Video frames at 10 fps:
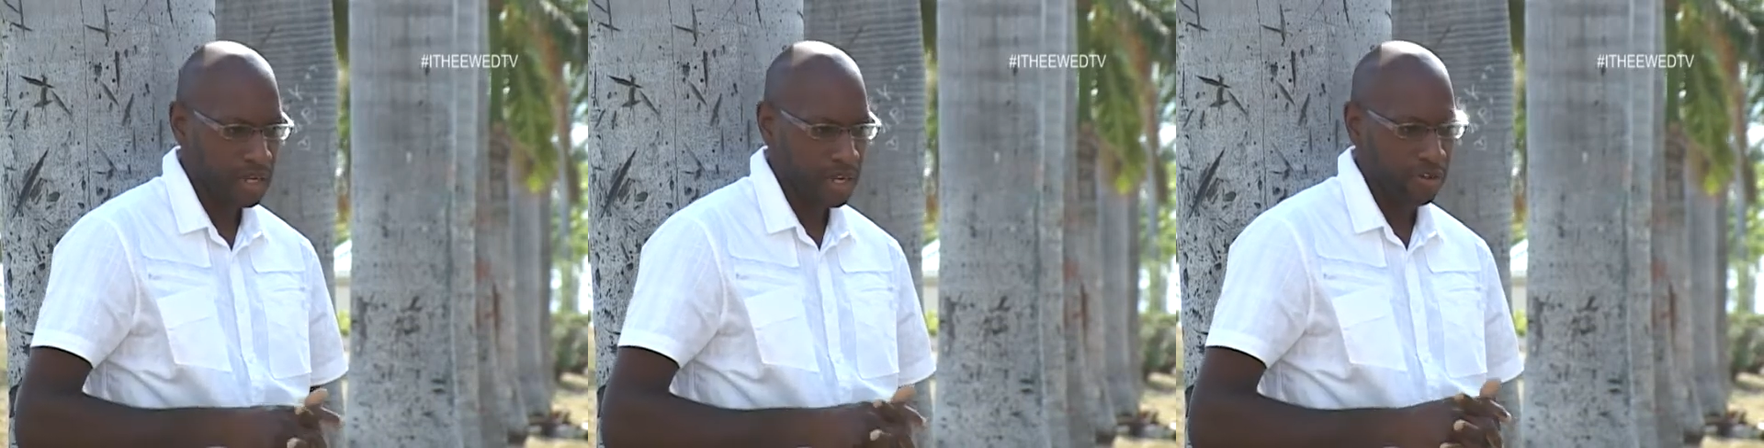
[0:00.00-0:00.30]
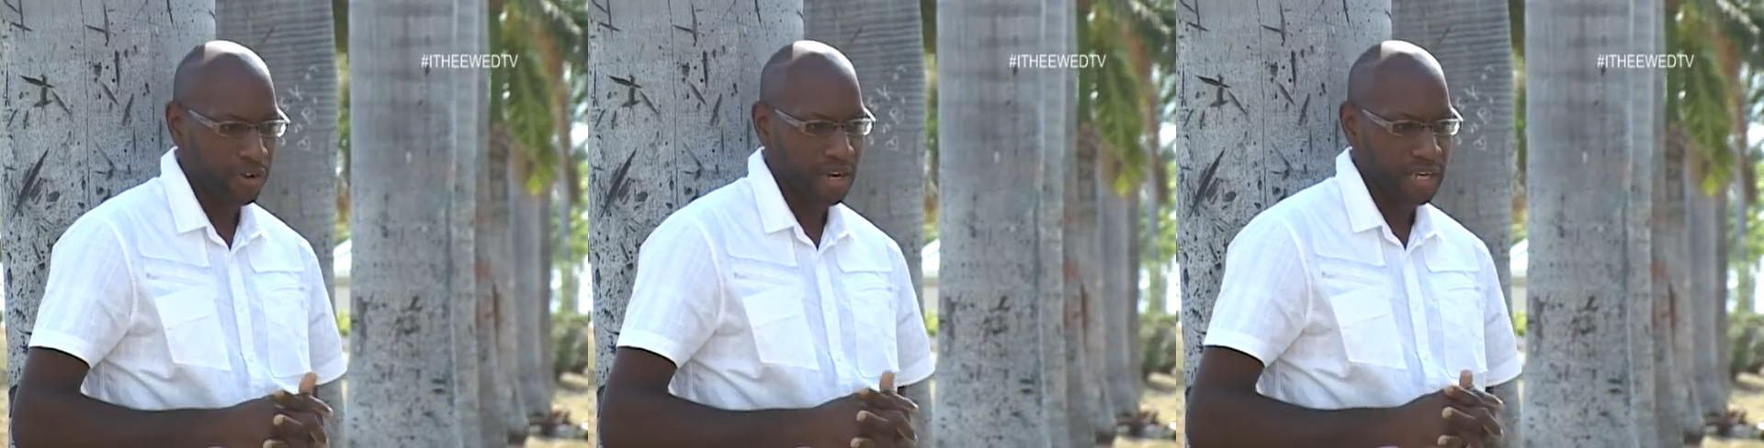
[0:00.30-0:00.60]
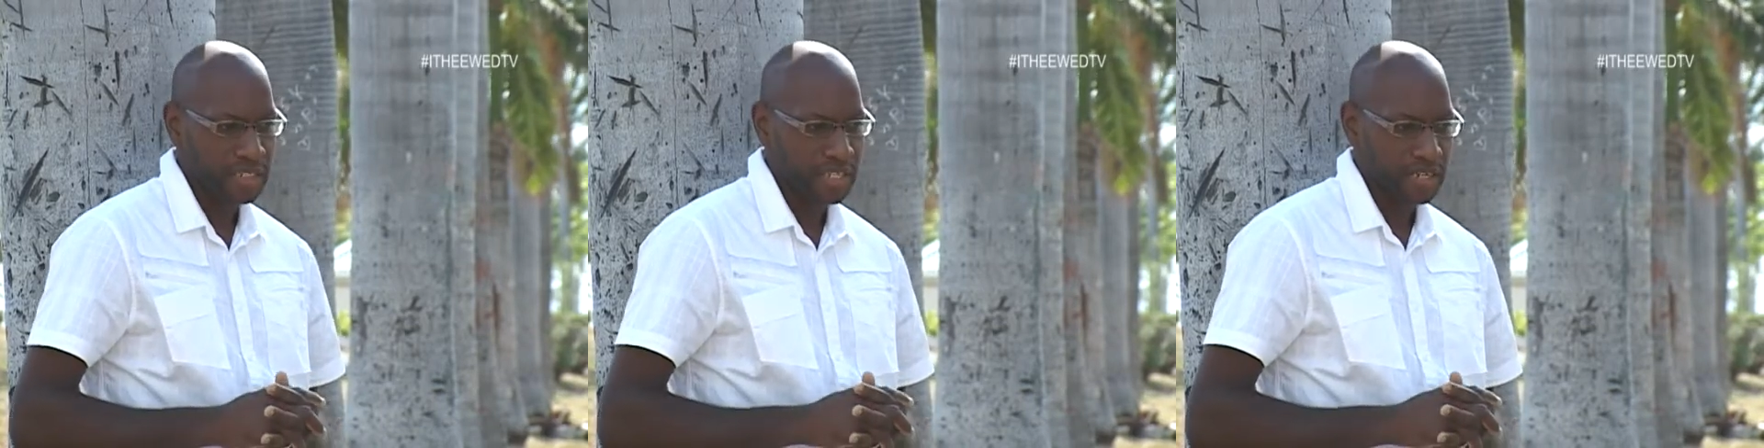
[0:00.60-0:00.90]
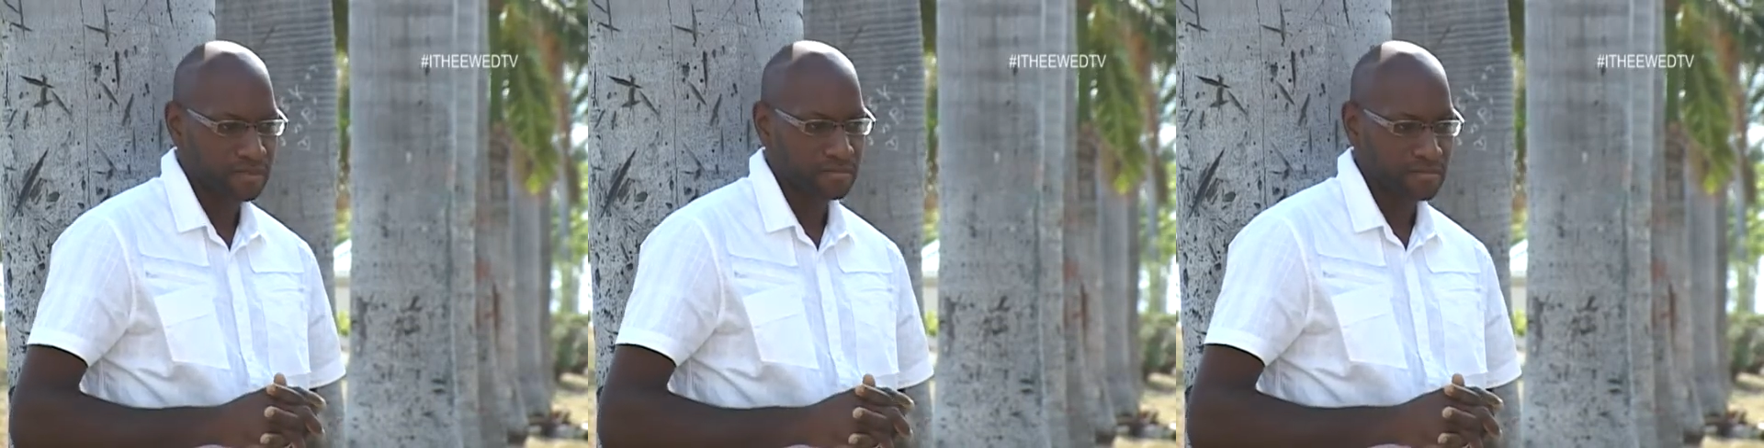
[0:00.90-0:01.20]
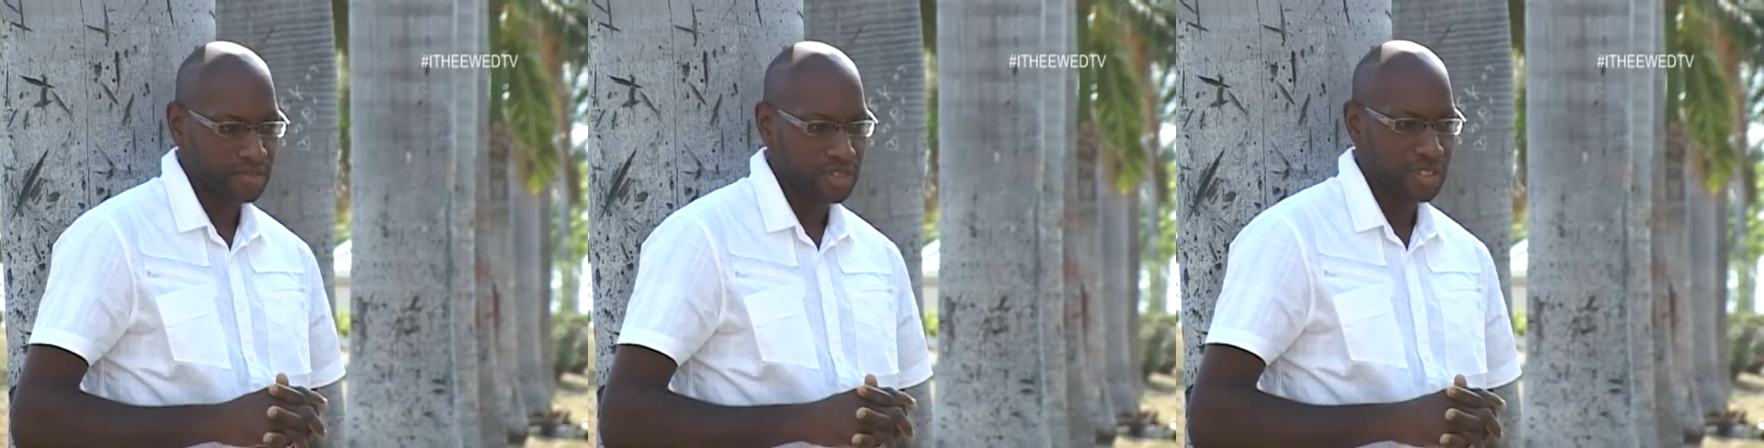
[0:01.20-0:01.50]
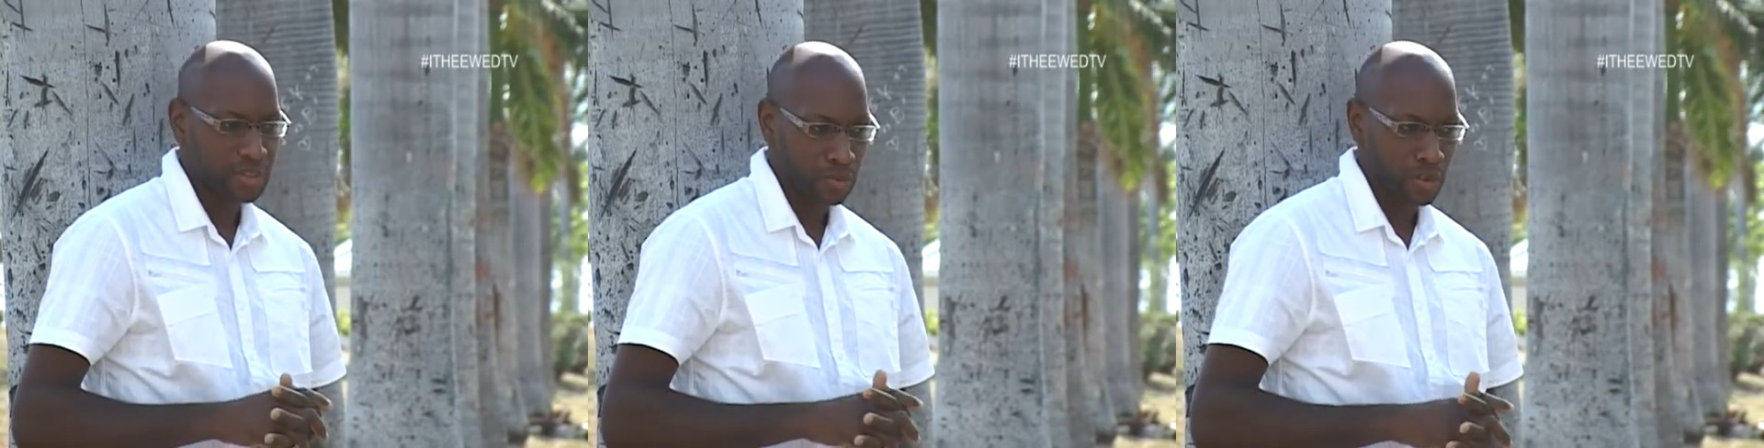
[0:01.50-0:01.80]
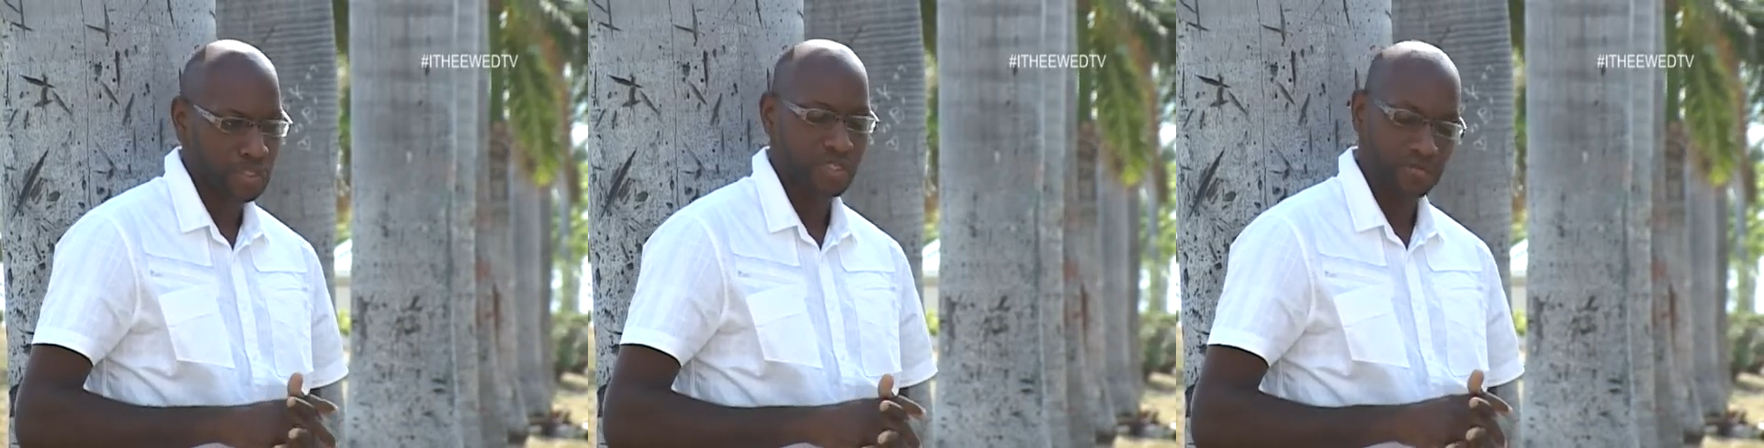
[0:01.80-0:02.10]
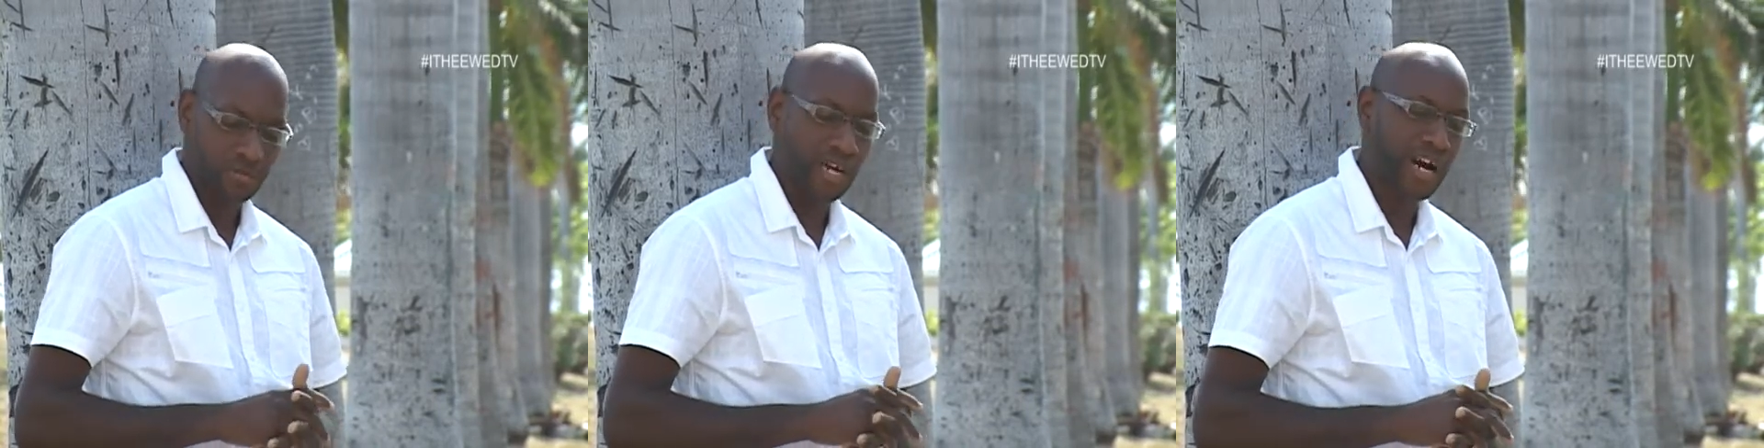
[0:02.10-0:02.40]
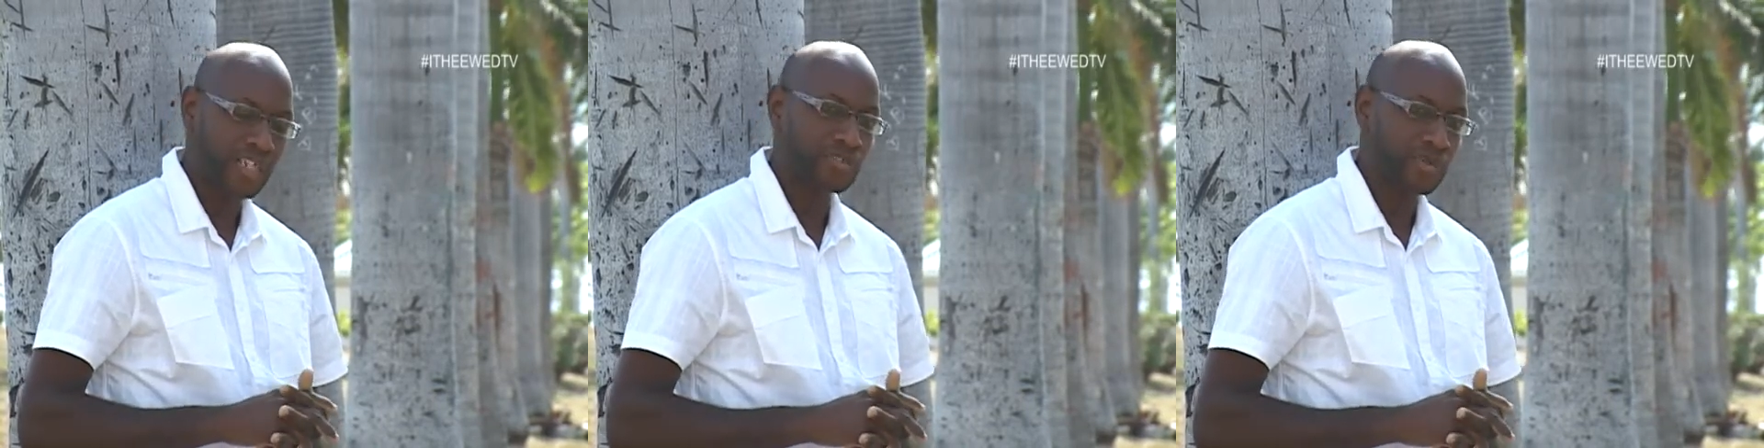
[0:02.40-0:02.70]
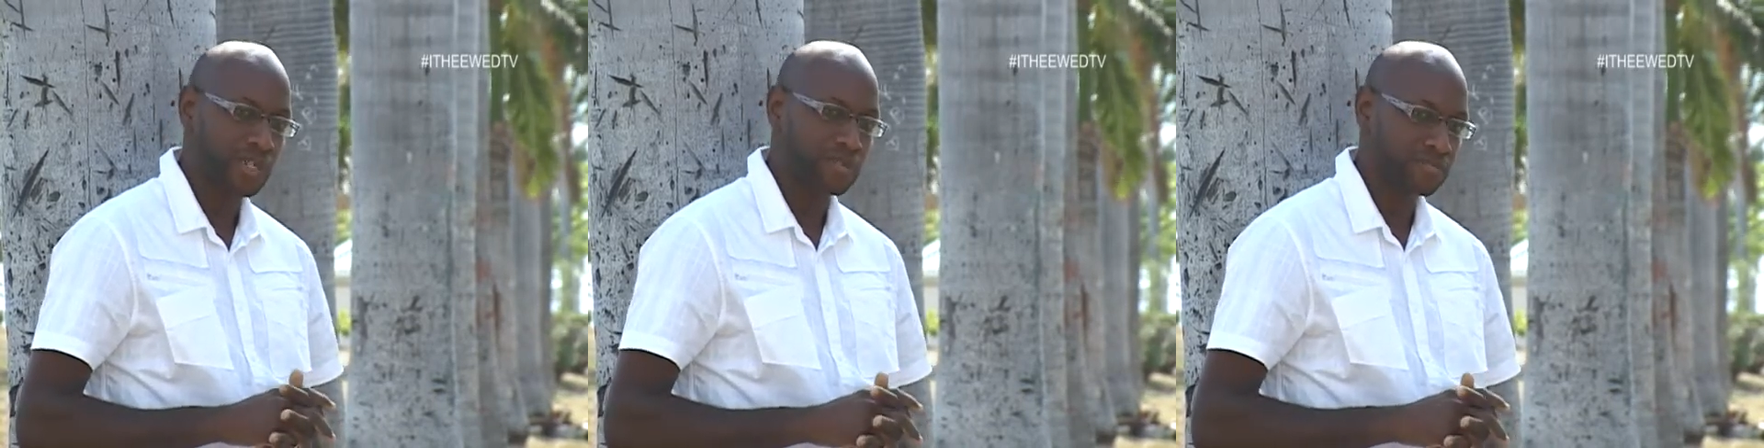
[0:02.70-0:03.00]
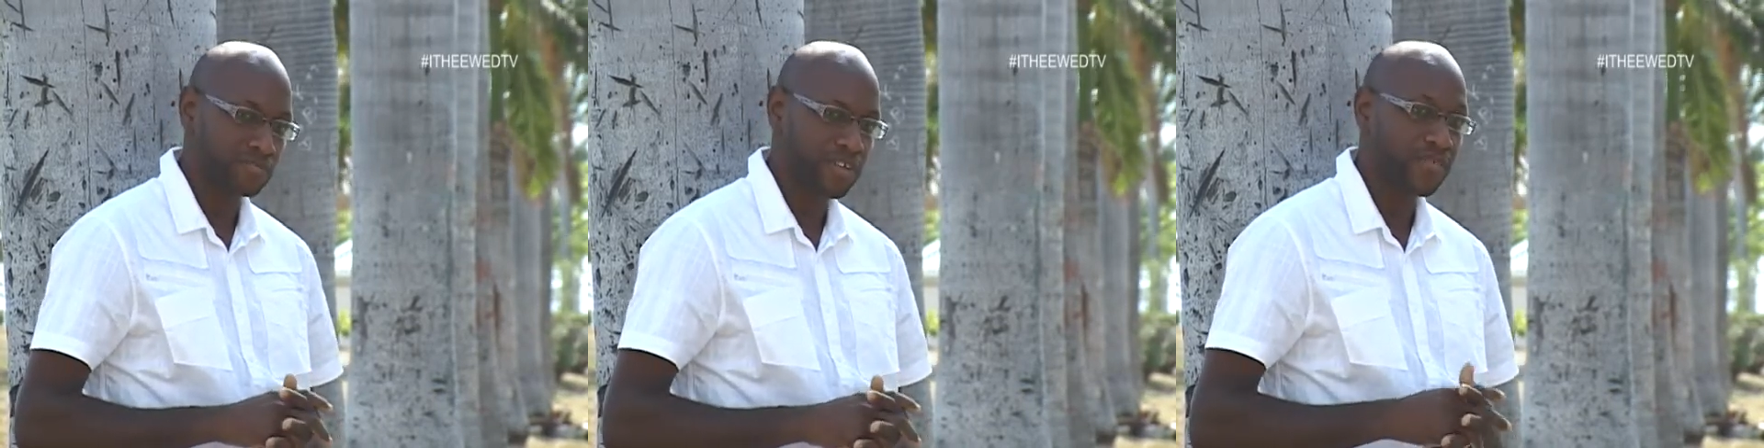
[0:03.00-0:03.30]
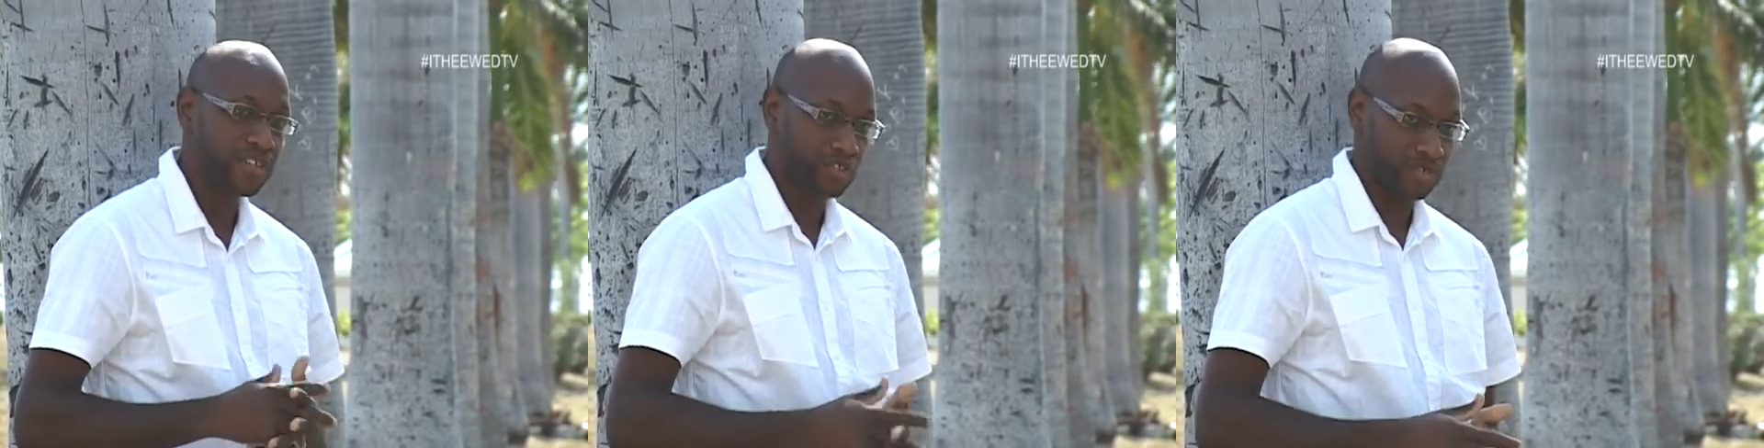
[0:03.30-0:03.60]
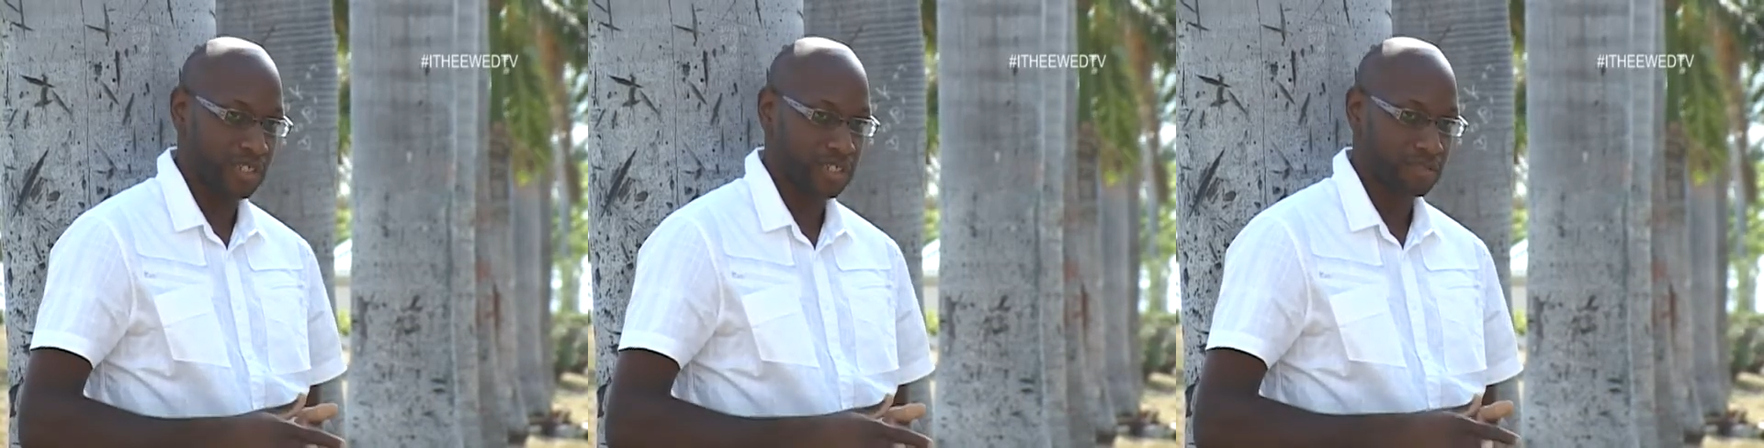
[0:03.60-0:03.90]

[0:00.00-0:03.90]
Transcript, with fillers: I realized that it was God's will eventually,